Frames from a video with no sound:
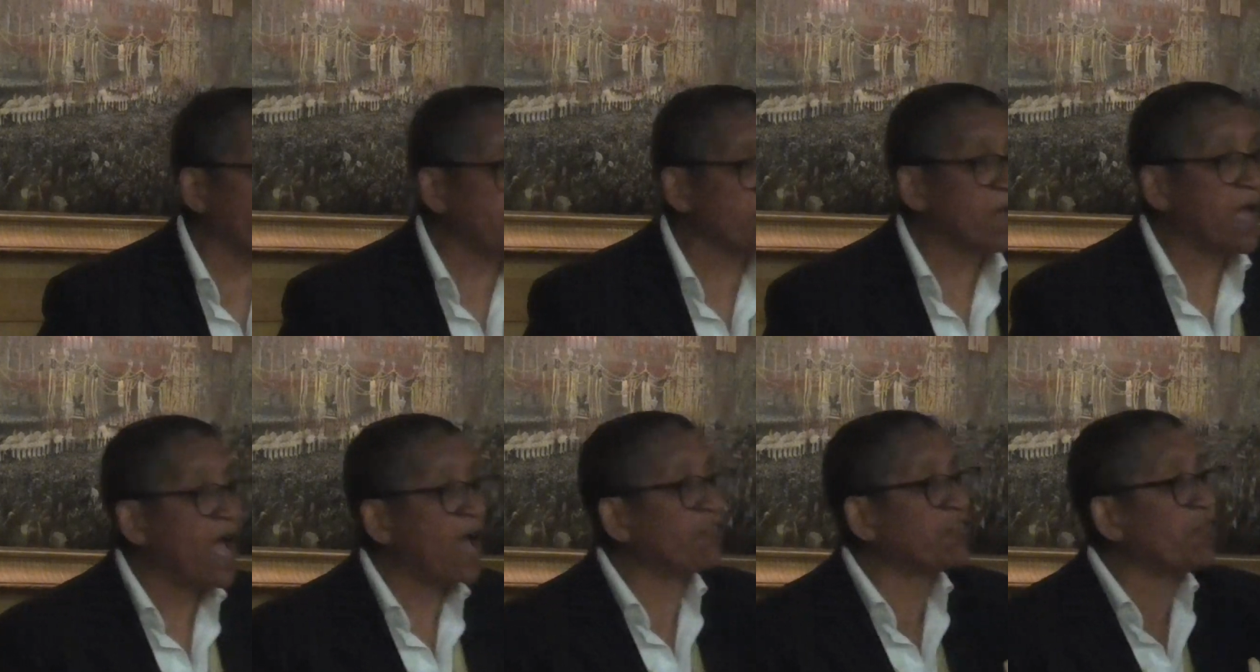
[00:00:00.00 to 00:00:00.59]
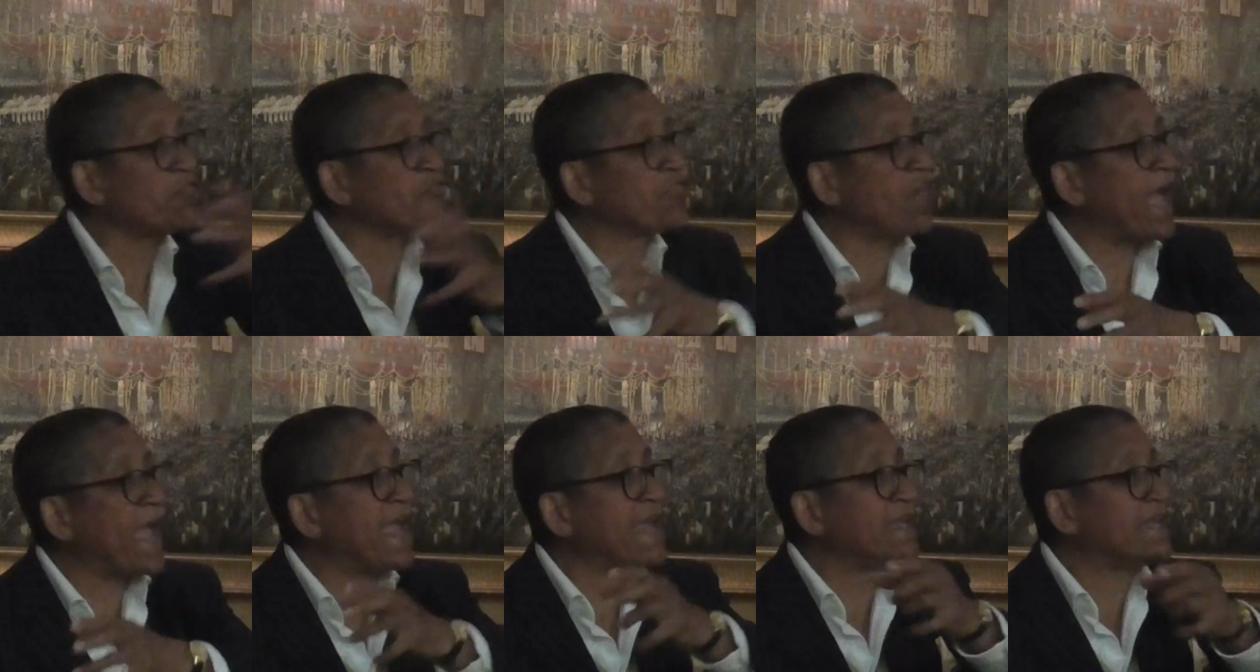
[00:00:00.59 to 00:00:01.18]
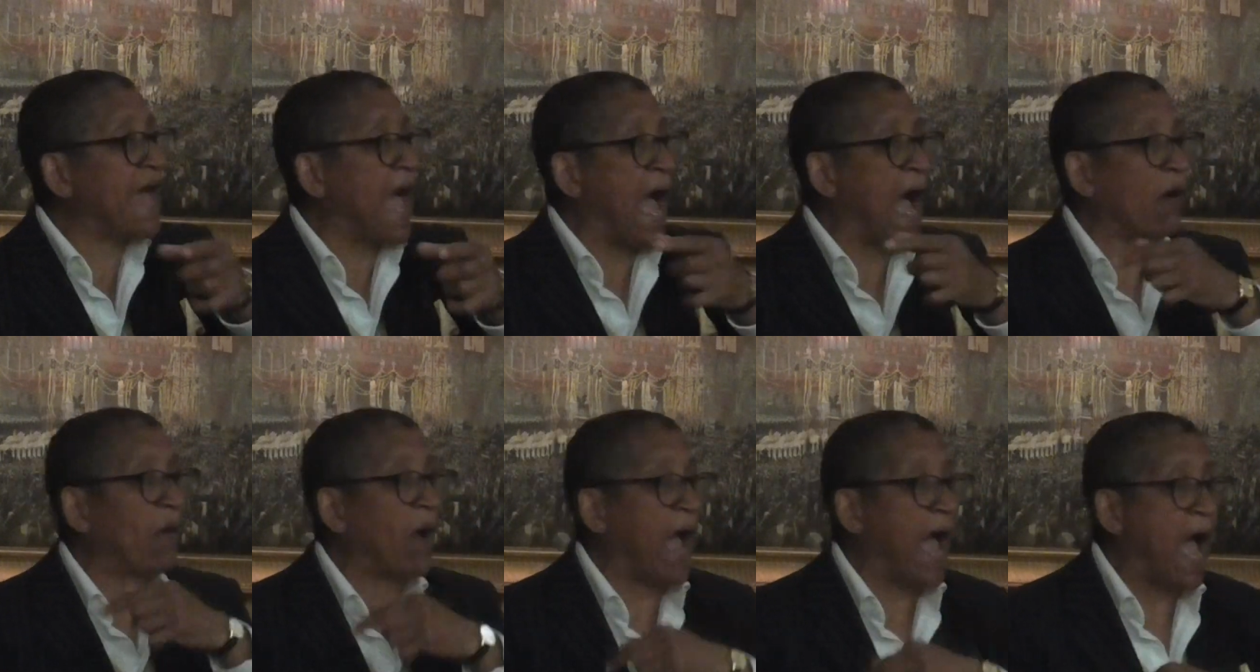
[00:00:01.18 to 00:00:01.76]
them, and that they
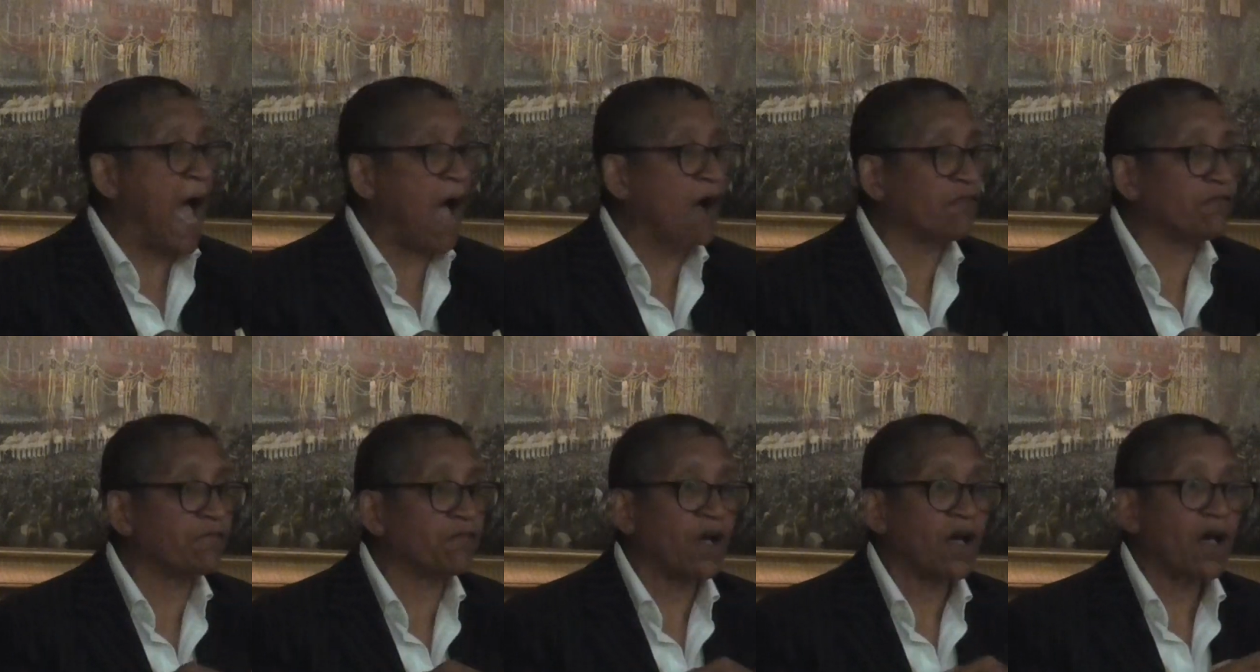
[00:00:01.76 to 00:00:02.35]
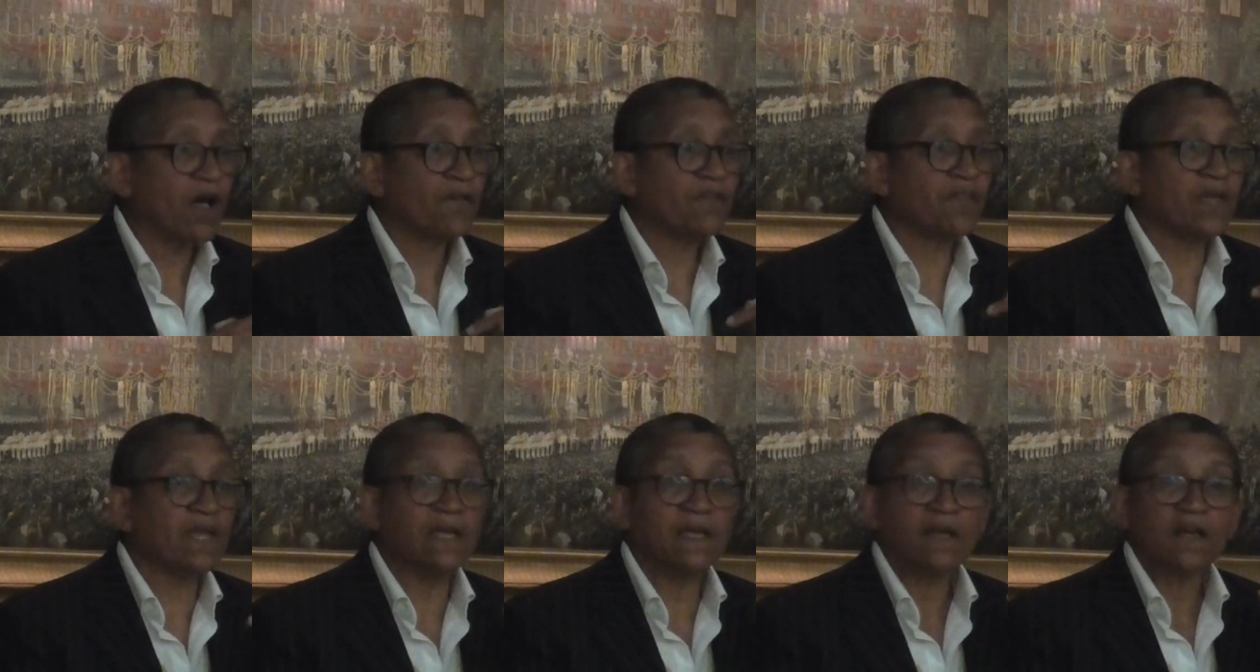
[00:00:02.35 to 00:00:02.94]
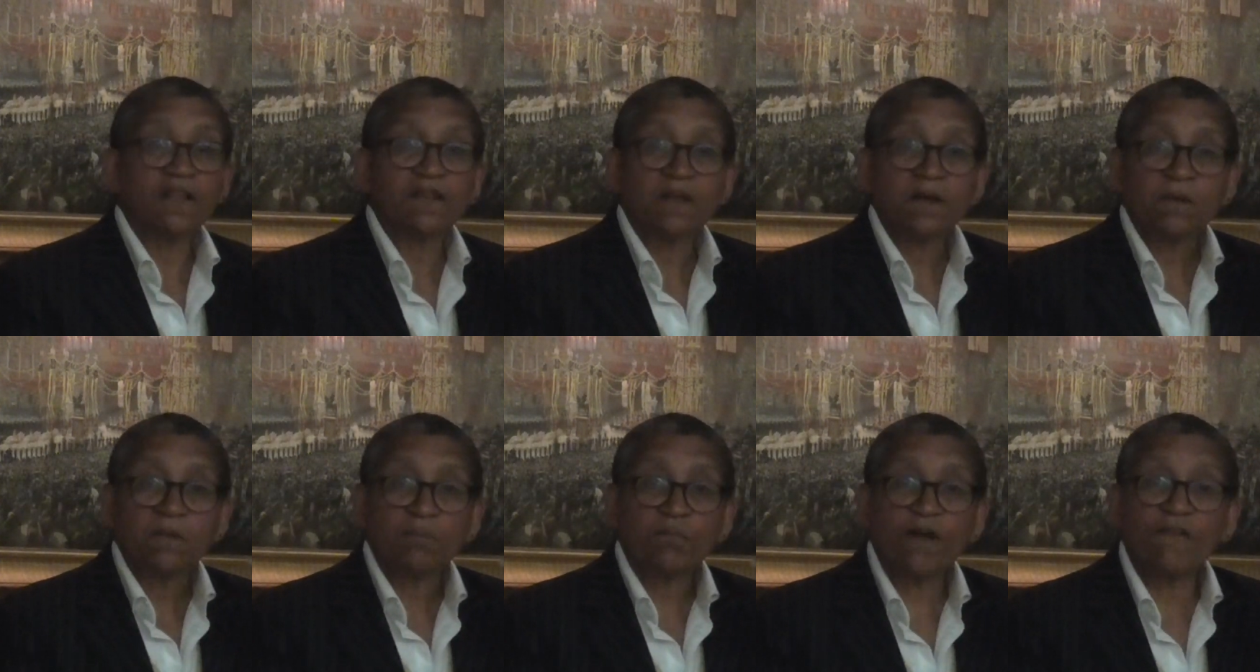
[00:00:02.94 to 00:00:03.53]
now have the
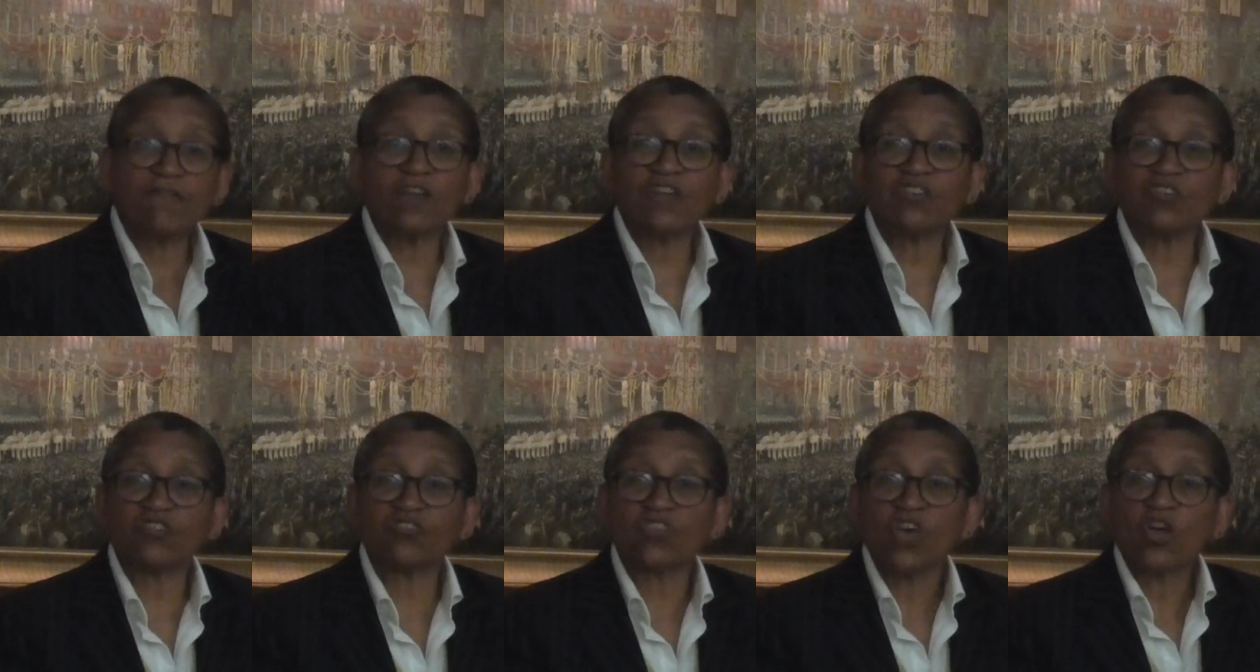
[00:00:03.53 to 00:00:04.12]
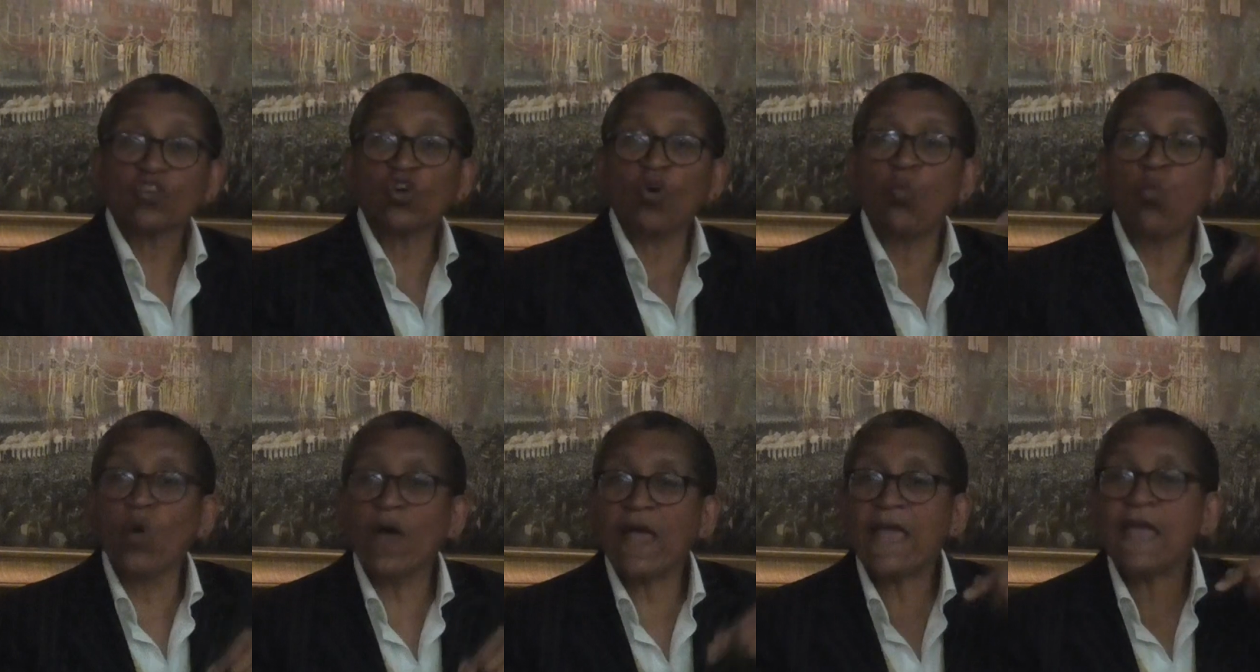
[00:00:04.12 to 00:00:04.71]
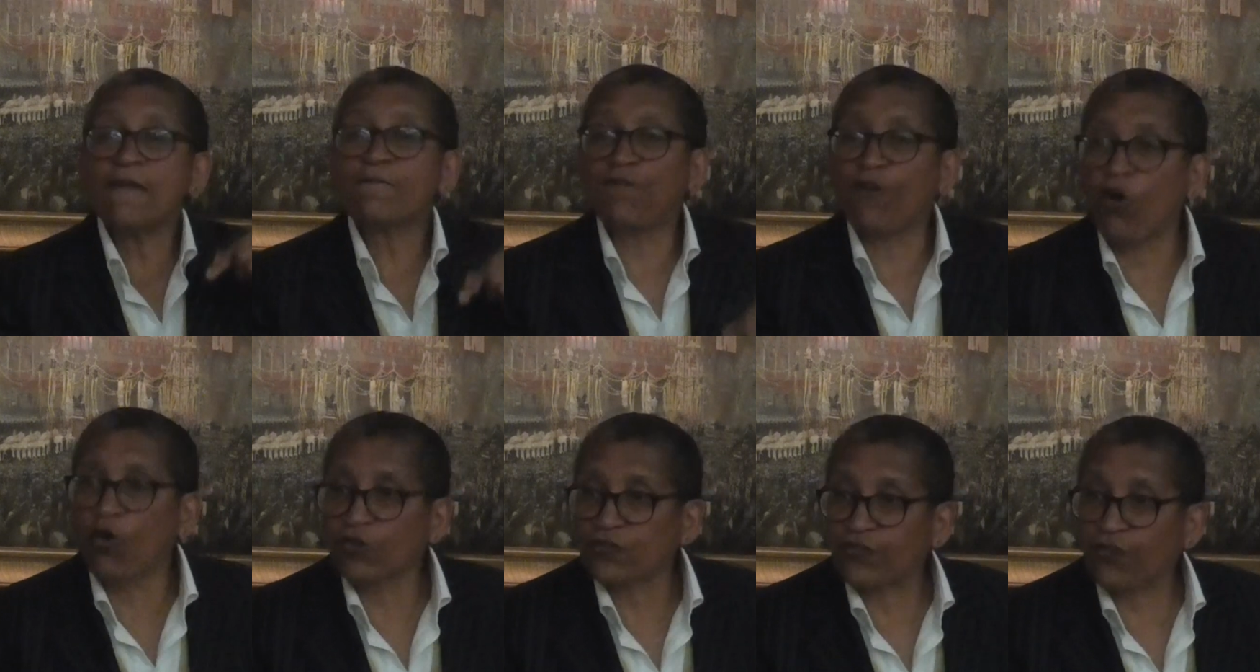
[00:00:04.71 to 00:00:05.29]
privileges that we
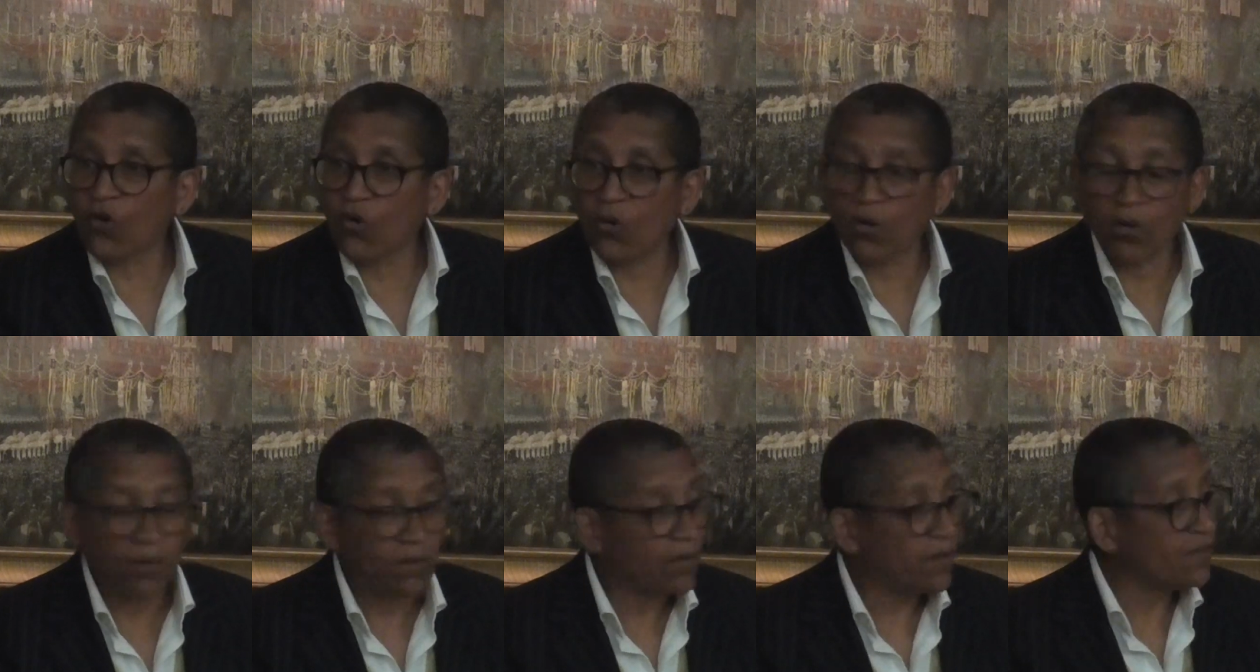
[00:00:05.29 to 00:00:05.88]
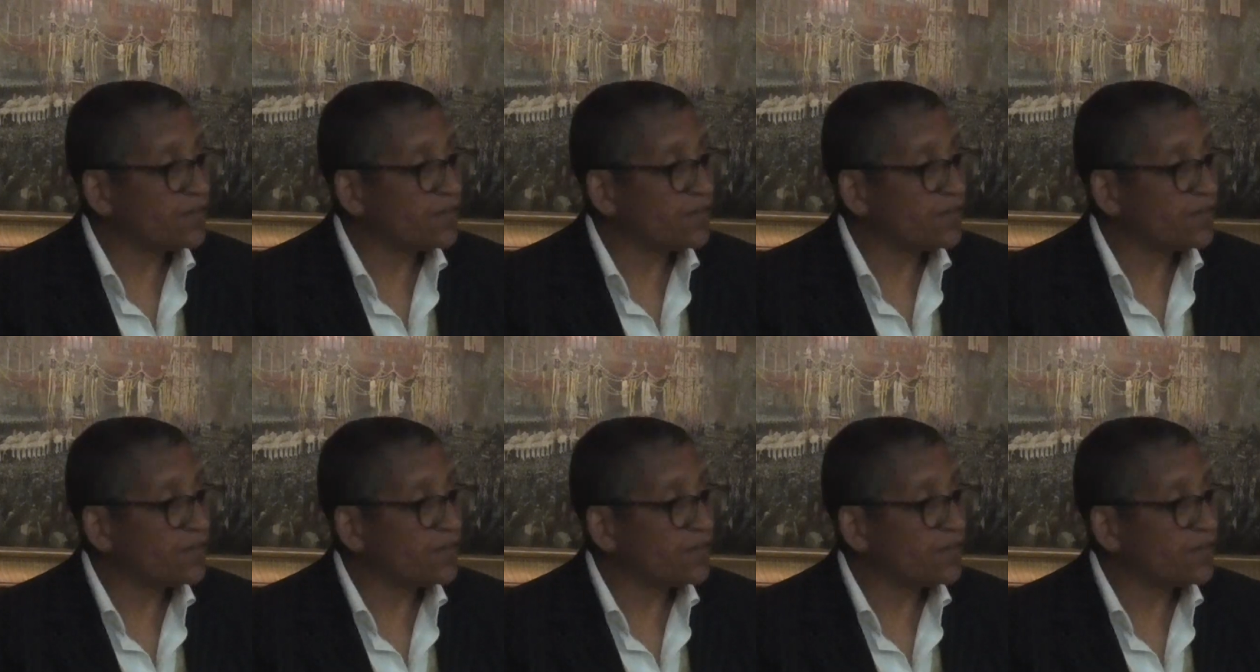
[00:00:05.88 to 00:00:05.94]
fought for.